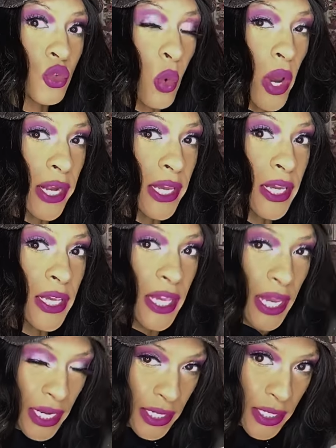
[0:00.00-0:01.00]
20
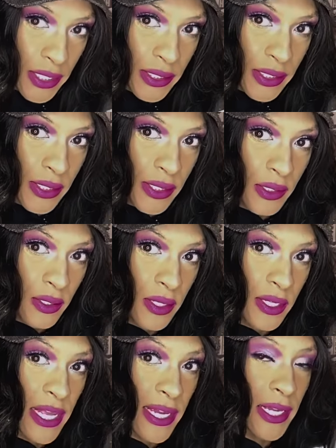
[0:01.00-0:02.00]
candidates
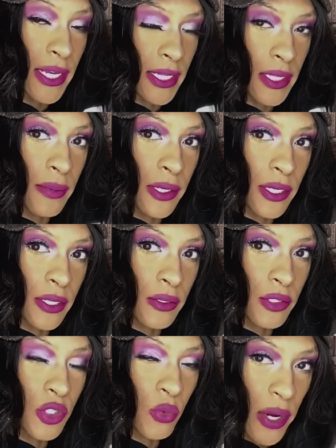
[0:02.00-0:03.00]
that can get the book.
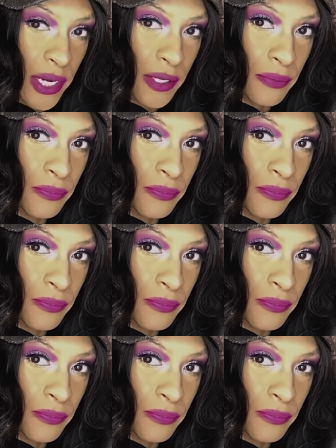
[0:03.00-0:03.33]
20.